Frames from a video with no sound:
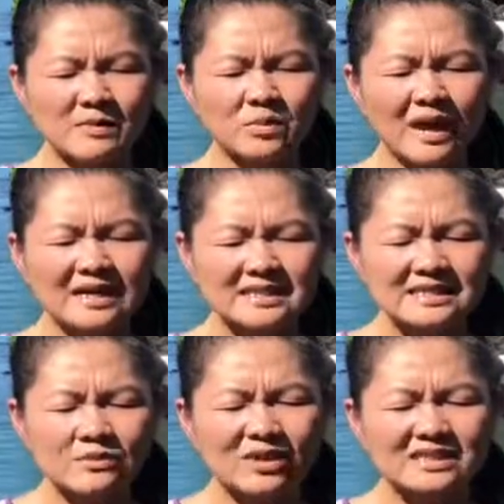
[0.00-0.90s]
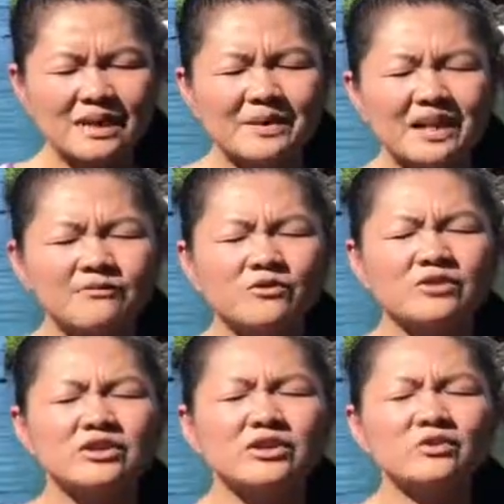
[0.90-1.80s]
being present, see what's coming up for
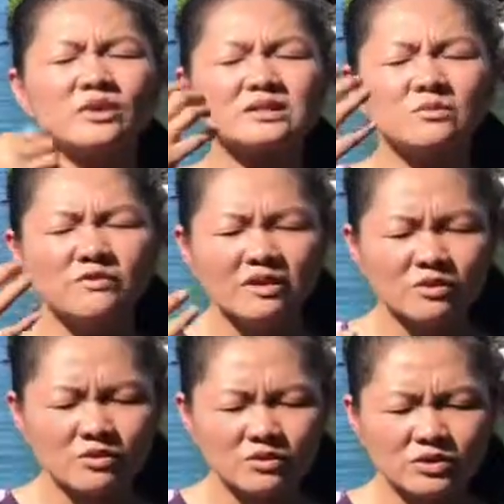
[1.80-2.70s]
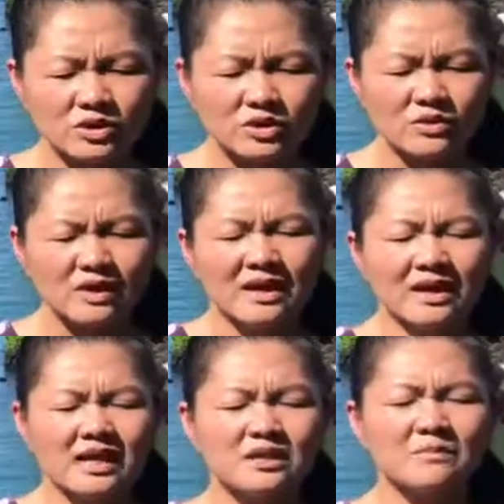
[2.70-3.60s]
you, what's moving through you
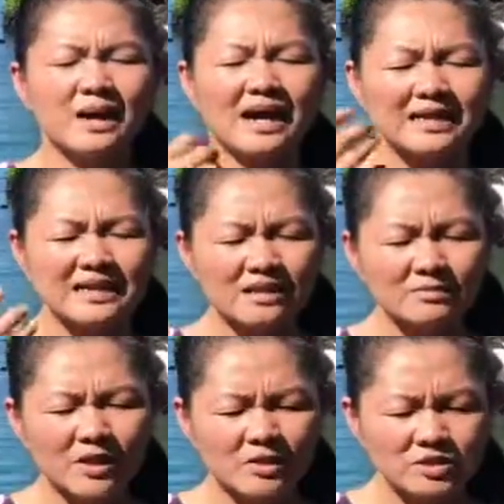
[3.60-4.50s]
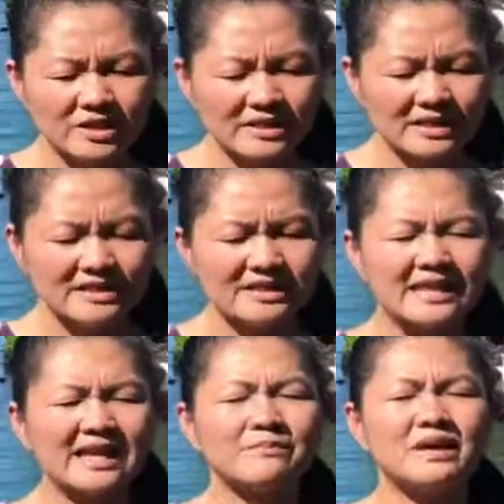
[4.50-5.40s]
in your body, emotions, and just
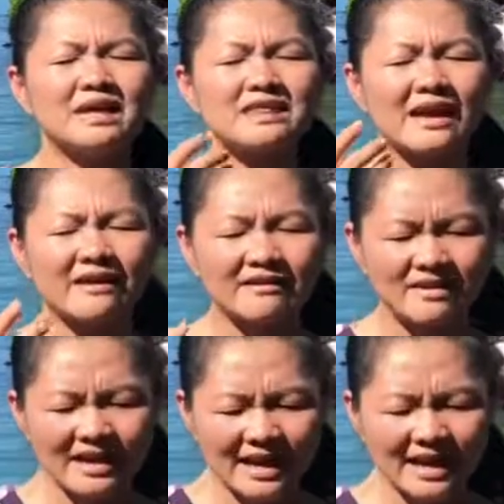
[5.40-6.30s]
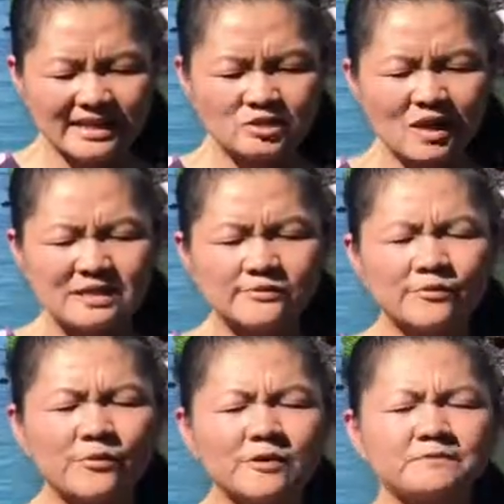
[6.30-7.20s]
let it be there. Let it
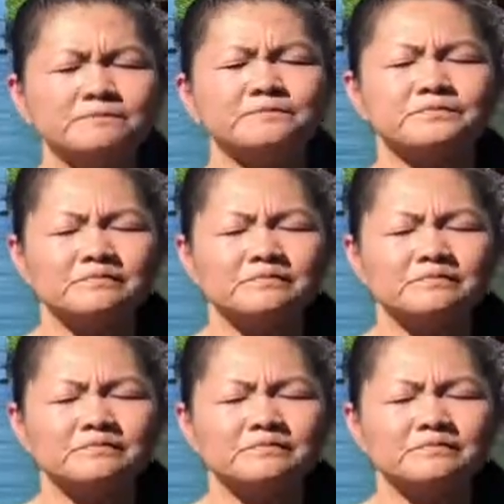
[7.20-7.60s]
transform.